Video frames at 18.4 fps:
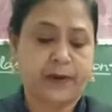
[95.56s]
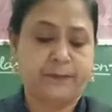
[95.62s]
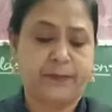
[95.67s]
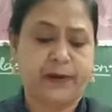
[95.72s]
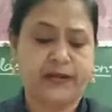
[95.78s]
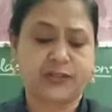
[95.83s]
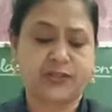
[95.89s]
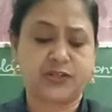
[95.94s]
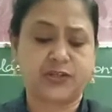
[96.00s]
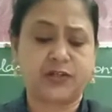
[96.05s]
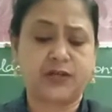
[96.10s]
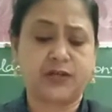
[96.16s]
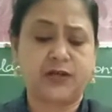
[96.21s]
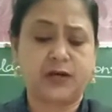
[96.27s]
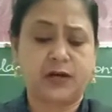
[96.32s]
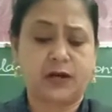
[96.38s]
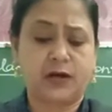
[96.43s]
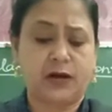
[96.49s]
Pressure
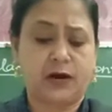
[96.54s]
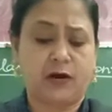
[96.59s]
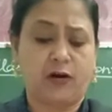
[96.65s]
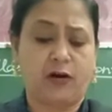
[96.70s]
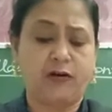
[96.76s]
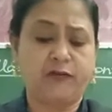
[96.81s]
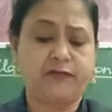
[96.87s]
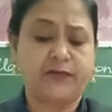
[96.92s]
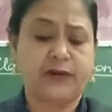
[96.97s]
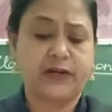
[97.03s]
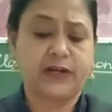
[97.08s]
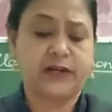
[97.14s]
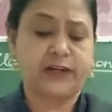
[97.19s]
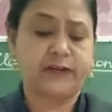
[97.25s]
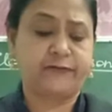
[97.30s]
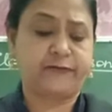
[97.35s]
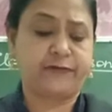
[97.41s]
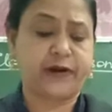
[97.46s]
of
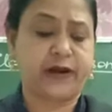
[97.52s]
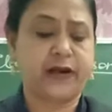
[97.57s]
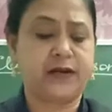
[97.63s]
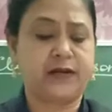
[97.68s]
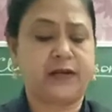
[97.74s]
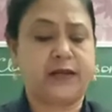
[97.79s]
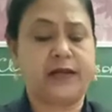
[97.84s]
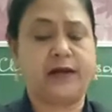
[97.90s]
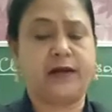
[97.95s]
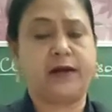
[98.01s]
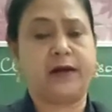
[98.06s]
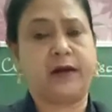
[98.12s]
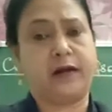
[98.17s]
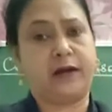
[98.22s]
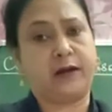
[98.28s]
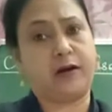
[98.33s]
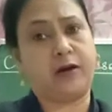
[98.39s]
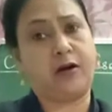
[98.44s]
different
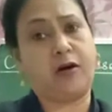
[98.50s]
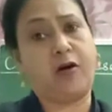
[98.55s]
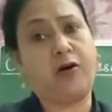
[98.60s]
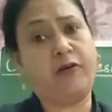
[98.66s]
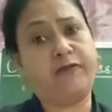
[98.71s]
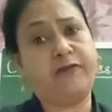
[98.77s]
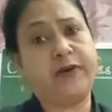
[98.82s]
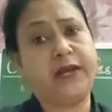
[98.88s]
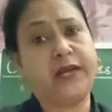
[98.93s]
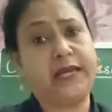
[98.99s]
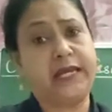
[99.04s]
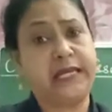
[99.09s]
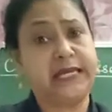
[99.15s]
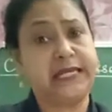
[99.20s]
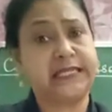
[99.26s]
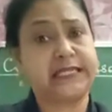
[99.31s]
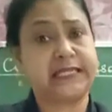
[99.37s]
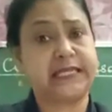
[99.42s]
of
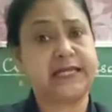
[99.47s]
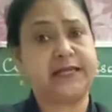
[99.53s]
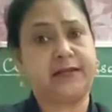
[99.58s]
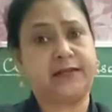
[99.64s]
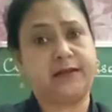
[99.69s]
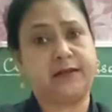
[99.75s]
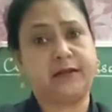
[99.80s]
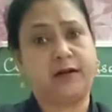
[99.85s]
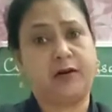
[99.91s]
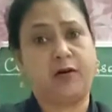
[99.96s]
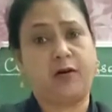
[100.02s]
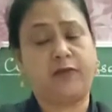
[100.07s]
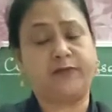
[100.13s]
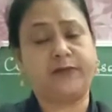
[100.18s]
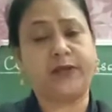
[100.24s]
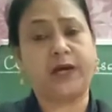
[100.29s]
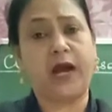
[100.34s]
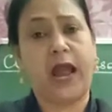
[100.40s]
heating
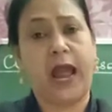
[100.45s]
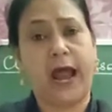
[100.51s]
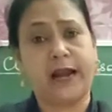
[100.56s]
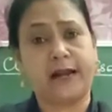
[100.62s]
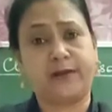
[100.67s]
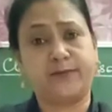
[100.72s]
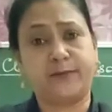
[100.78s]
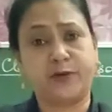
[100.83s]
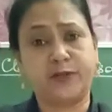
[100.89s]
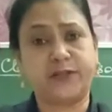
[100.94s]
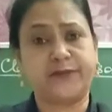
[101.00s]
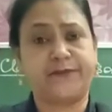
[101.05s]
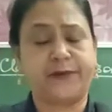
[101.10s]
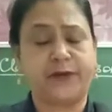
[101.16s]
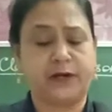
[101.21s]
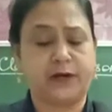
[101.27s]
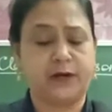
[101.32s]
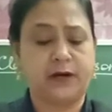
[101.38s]
of the
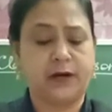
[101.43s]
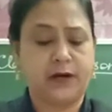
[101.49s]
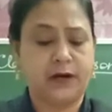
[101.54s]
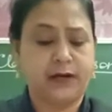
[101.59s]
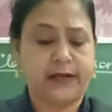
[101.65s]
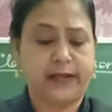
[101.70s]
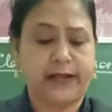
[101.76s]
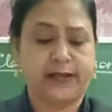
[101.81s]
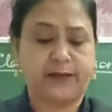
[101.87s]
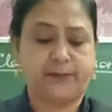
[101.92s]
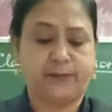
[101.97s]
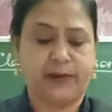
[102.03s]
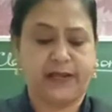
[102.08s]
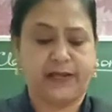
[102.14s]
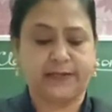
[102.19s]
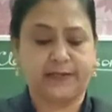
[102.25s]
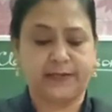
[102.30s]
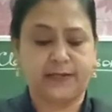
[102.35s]
atmosphere take
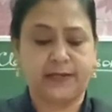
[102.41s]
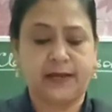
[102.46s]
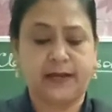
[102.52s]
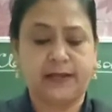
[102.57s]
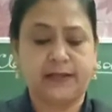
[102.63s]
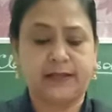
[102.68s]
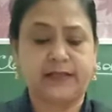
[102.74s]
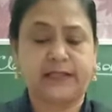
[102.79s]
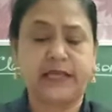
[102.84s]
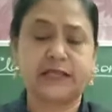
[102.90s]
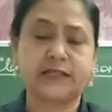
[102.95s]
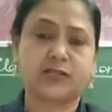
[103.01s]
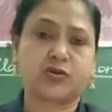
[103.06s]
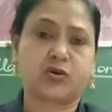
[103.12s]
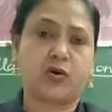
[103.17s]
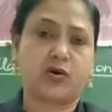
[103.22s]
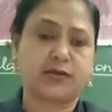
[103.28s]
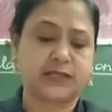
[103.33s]
place.
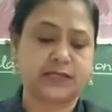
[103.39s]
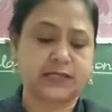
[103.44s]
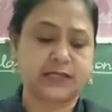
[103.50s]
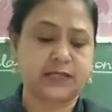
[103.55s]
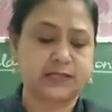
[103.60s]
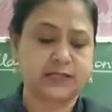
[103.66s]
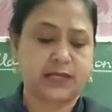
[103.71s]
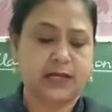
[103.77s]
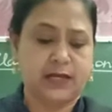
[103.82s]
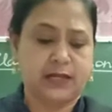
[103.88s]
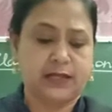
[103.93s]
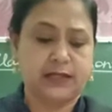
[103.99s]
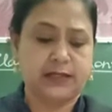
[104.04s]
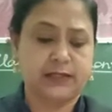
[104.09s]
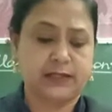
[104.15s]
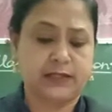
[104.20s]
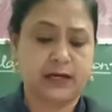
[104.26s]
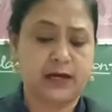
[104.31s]
This causes
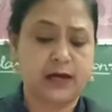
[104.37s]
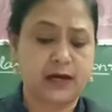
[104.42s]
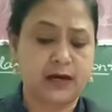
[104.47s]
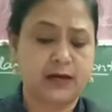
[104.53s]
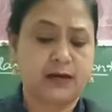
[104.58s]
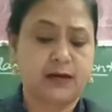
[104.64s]
the